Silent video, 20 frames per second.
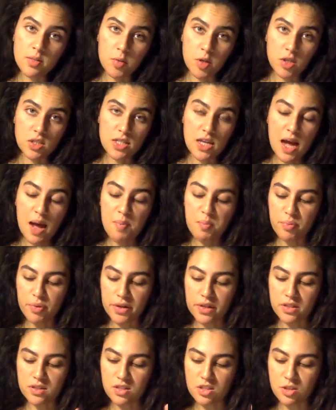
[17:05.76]
I'm hearing
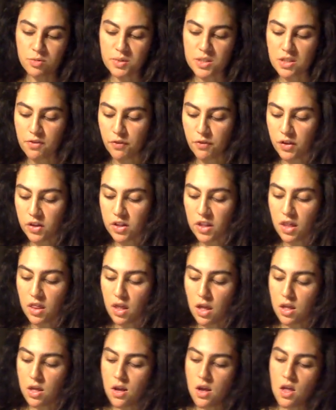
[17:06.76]
Temperance specifically,
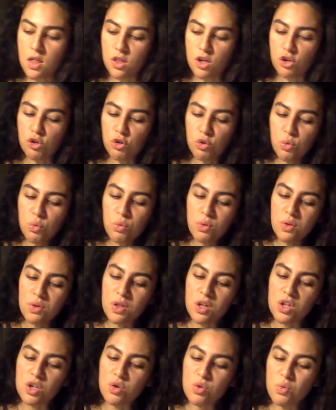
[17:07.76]

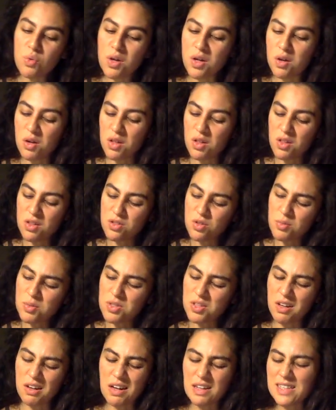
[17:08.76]
it's
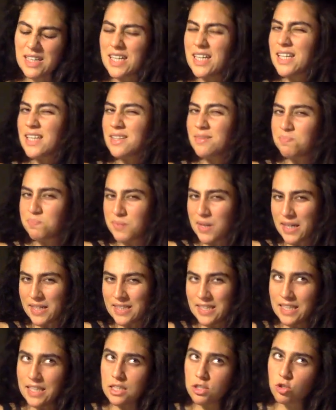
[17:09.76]
almost like I
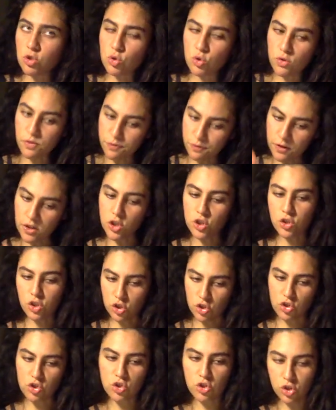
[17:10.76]
needed to sort of finish this,